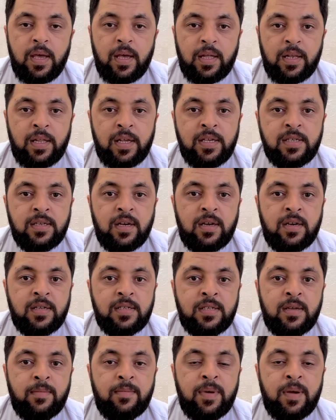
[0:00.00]
These are
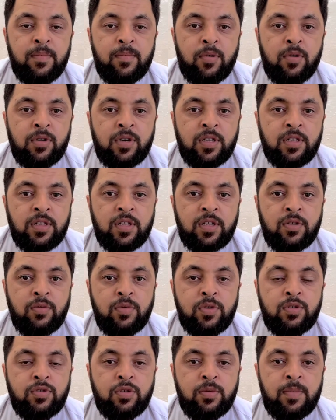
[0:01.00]
some important things
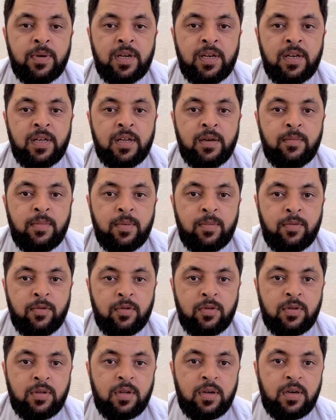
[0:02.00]
which should be clear before
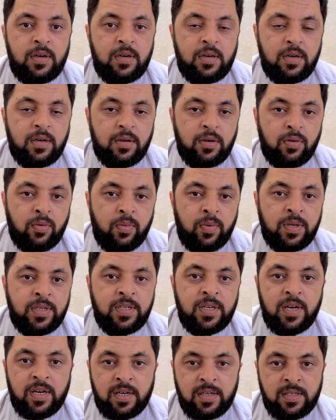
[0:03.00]
the question
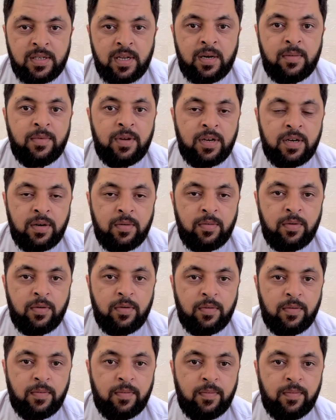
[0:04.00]
and answer of the interview.
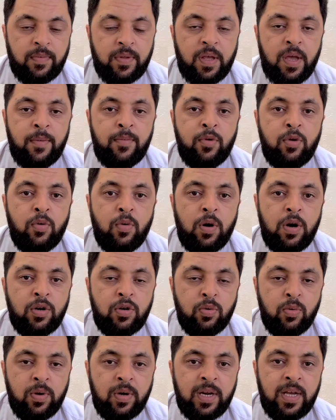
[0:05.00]
If you want to
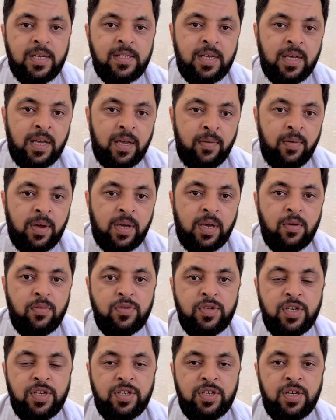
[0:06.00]
work as a K V Q
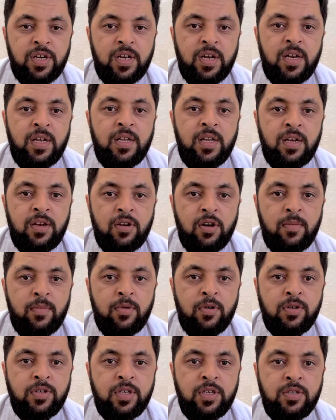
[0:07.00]
C engineer in the Neom
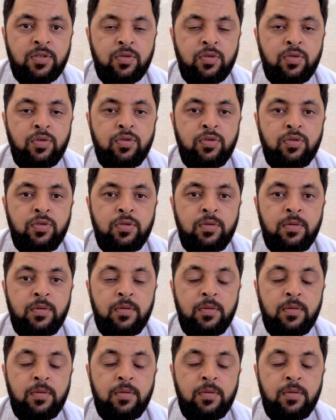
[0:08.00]
project, so you should